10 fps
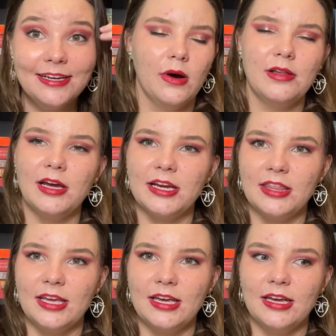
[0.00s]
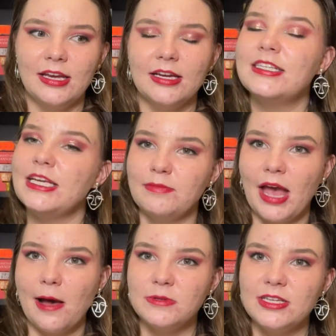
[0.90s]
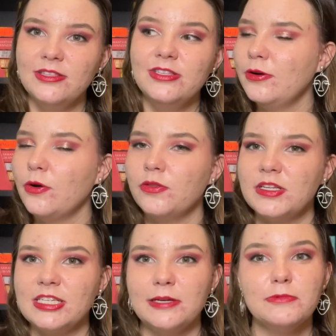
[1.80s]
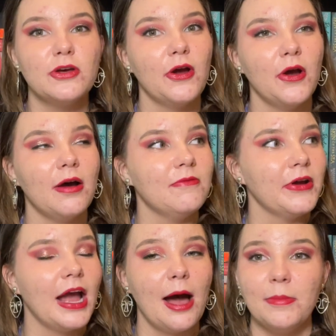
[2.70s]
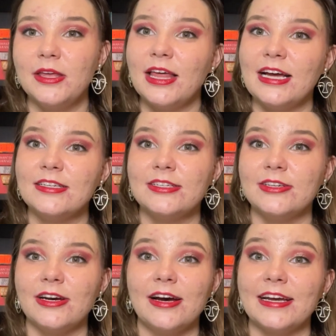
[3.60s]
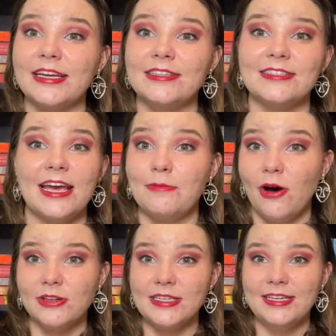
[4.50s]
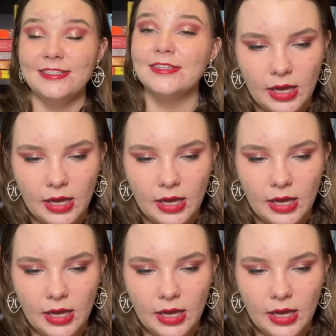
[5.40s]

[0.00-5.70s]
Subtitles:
I like the team captains who are on this team, so I'm very happy that I can take part in it.